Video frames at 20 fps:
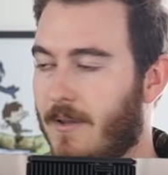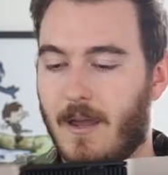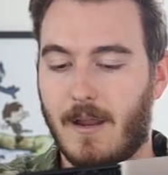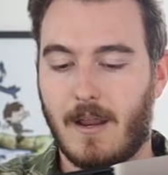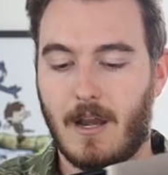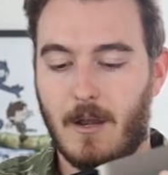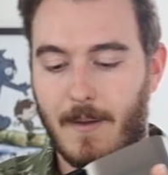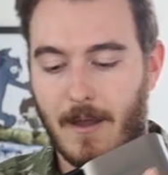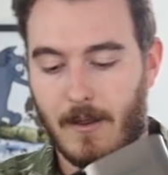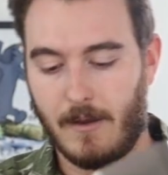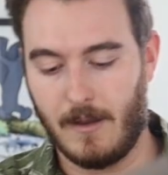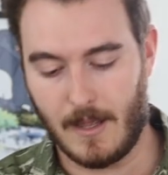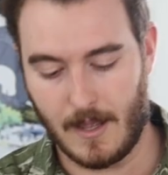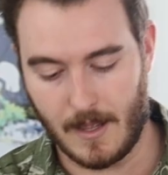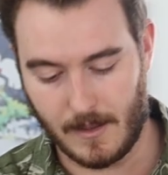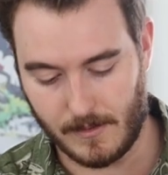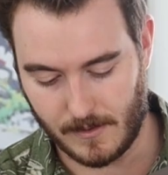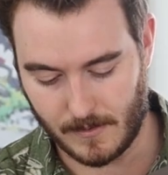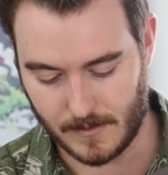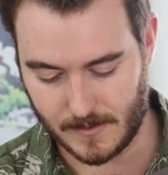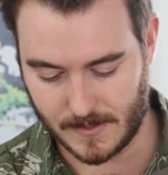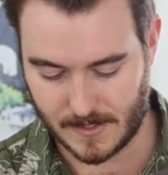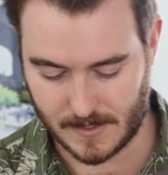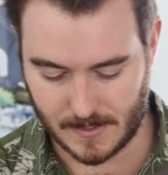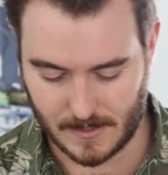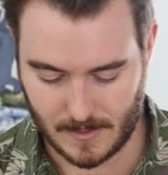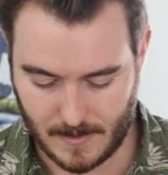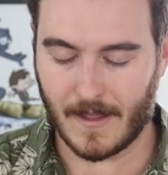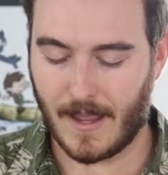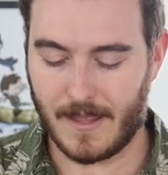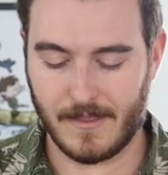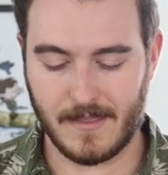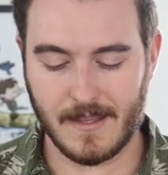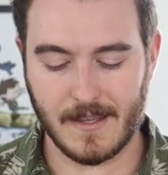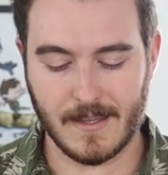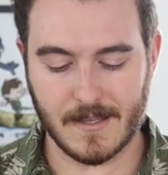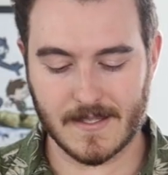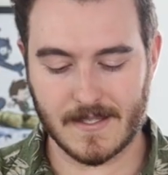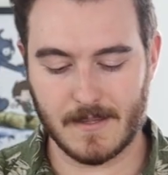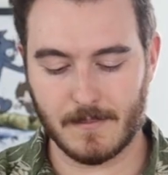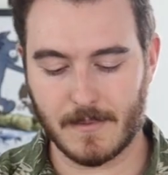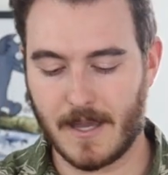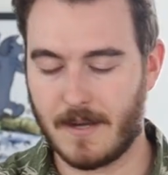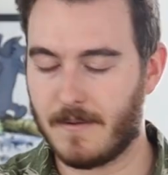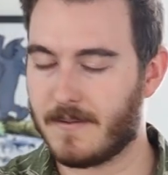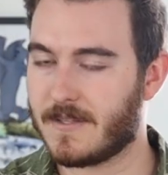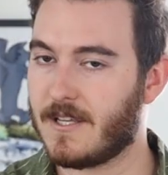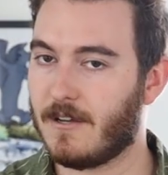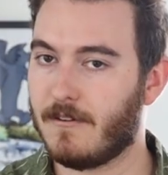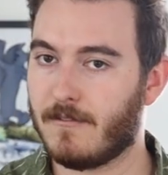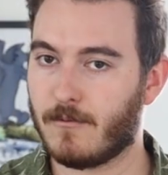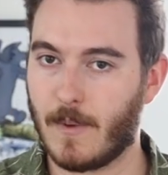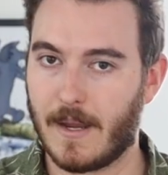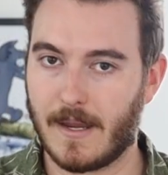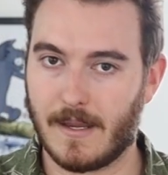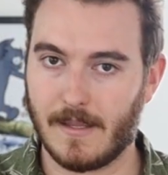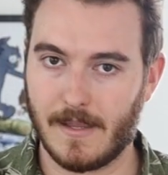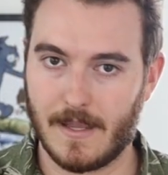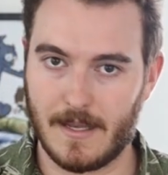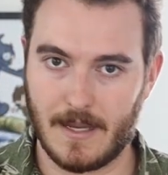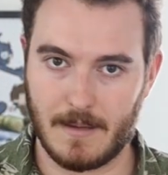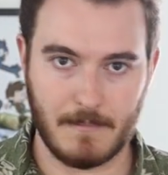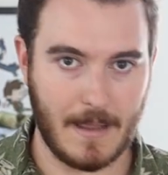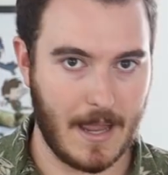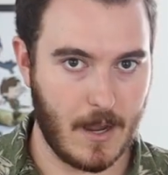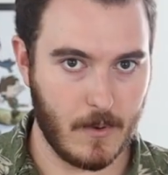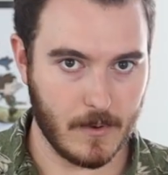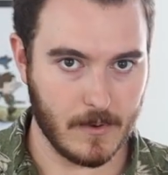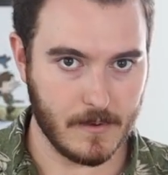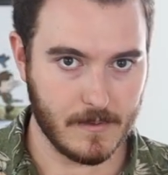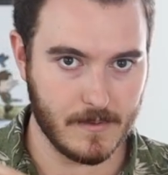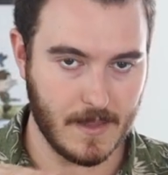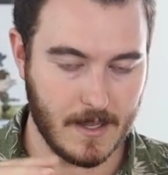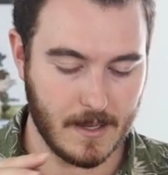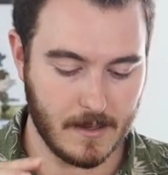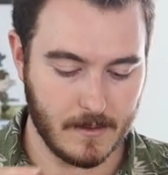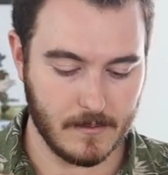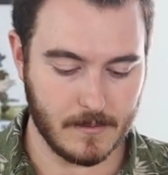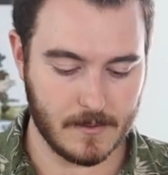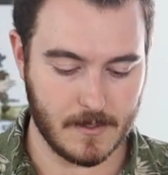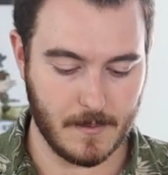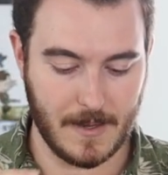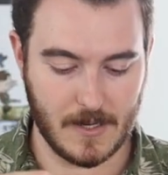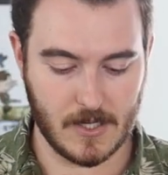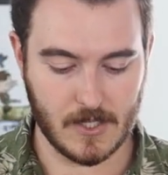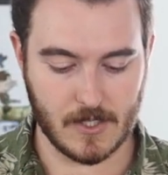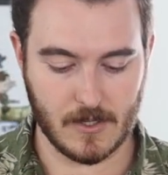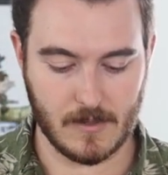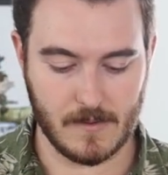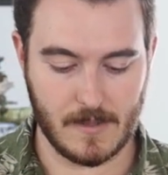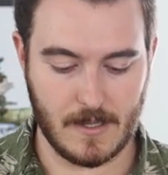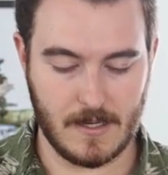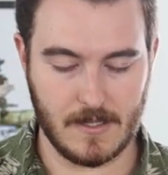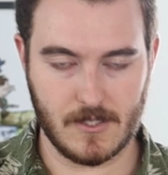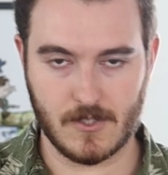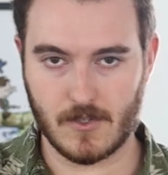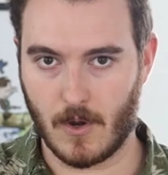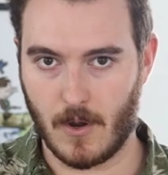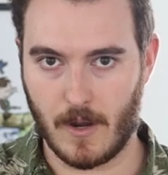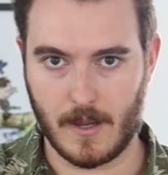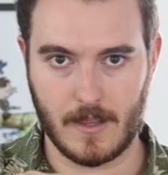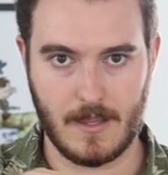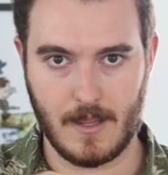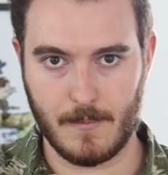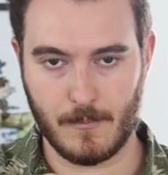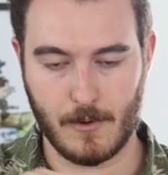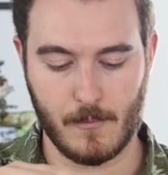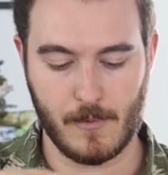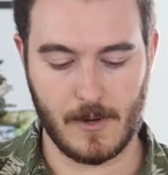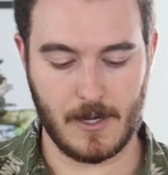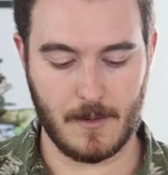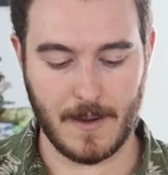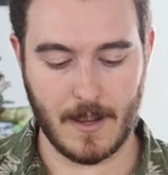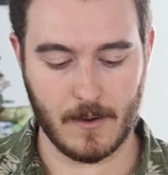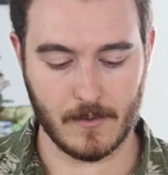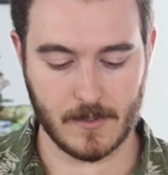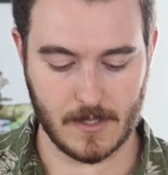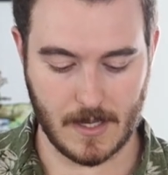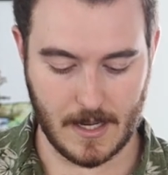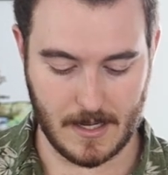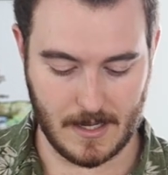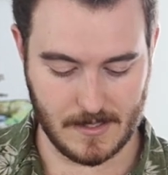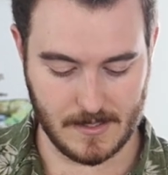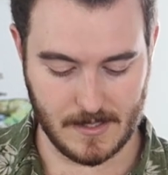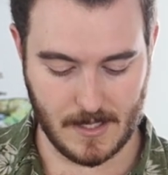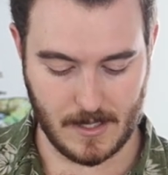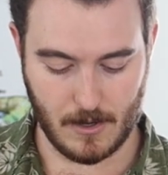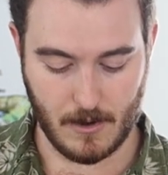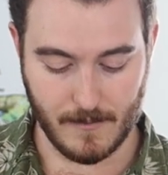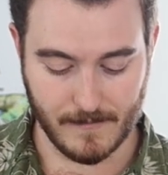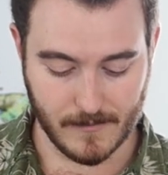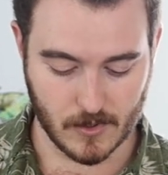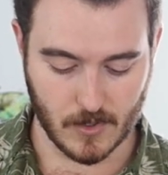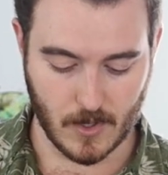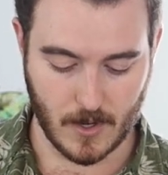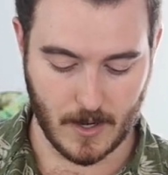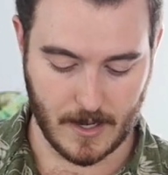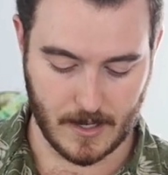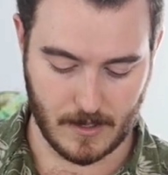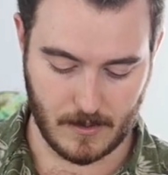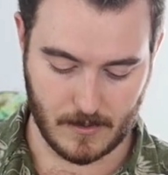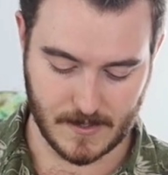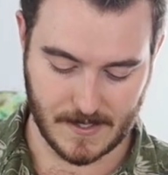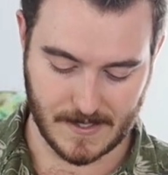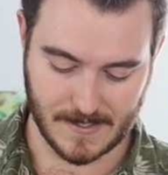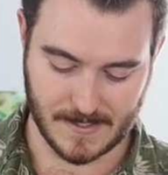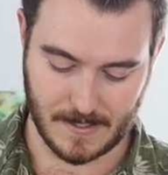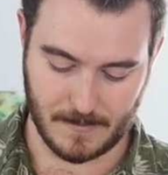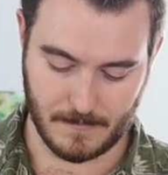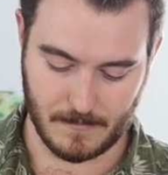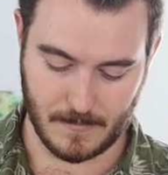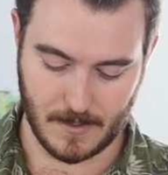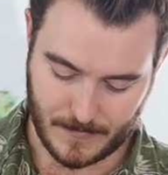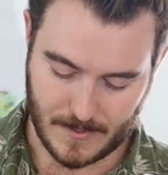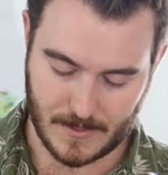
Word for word: talking about. Uh, there's I think it's some kind of self-regulating power thing to make sure that it's drawing the appropriate amount and it's not overdrawing your system.